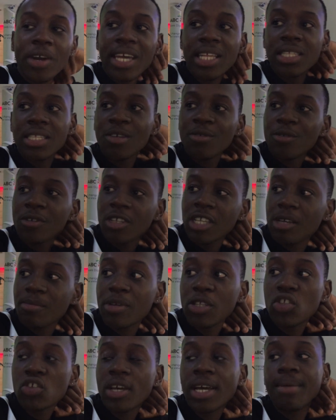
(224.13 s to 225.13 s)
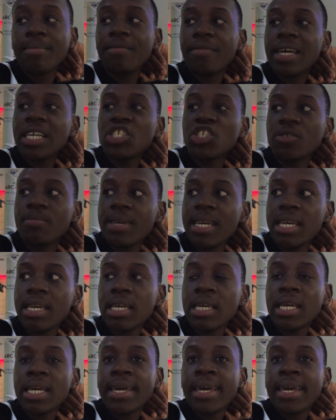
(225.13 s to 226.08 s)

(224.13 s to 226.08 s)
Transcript: waiting for someone to come fetch me,